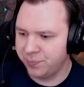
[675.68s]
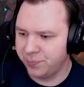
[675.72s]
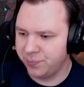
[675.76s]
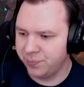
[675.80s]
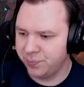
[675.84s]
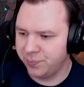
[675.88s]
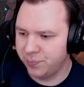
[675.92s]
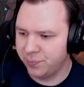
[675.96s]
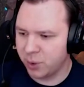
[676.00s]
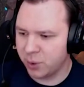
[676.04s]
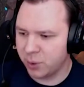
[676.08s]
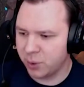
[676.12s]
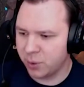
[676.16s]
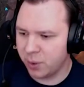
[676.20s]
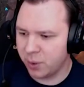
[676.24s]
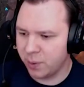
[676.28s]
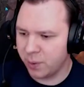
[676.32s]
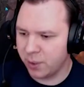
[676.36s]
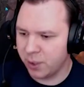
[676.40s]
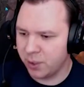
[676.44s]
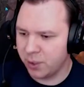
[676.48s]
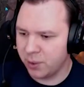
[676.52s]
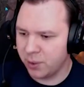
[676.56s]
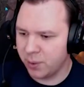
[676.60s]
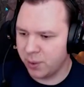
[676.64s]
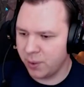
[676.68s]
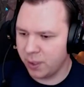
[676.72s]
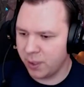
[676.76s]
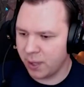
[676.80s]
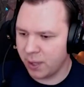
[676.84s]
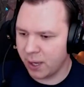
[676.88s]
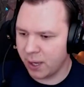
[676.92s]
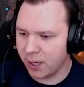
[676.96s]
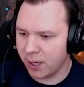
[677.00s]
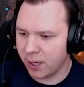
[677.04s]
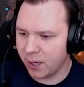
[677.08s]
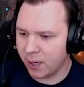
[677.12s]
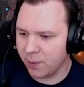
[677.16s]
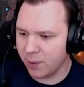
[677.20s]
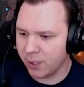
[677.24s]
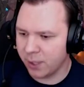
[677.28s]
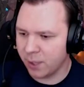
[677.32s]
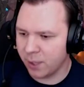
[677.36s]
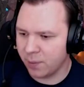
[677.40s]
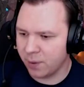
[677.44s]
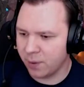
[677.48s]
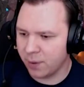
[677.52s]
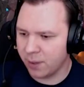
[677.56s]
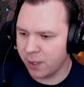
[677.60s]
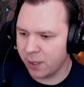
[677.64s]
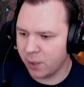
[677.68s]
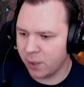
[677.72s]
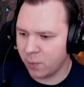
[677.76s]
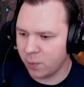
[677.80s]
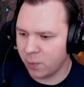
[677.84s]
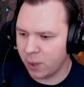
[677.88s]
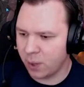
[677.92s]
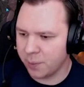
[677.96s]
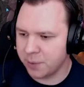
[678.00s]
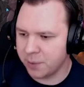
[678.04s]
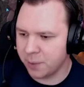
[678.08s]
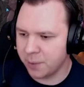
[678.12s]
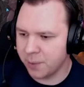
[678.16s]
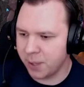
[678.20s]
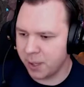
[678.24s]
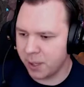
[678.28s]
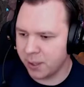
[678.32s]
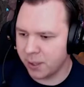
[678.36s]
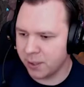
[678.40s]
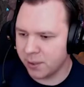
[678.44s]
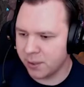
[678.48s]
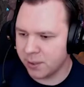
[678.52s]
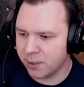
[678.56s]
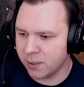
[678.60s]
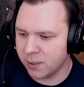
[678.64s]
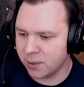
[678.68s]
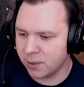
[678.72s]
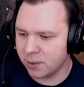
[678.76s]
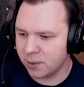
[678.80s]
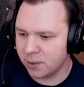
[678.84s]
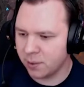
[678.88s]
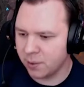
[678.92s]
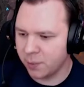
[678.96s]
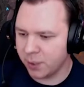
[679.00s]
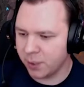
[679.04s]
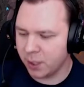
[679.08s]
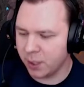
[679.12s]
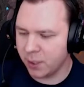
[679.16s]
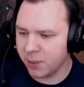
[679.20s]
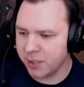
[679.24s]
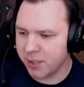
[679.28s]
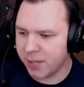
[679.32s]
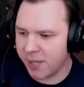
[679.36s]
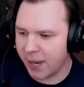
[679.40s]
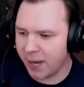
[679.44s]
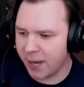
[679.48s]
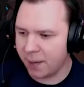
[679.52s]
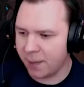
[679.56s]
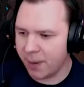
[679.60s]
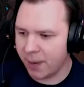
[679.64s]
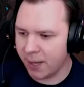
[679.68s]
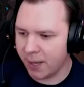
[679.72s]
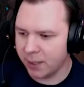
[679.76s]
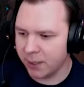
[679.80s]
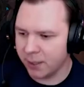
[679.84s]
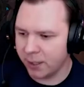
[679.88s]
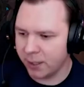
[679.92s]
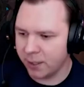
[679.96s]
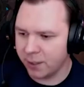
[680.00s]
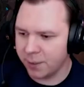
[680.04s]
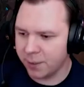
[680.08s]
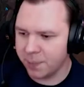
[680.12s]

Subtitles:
What do I want to do here? I kind of want to get rid of the Erupt, to be honest. We can always add it back later.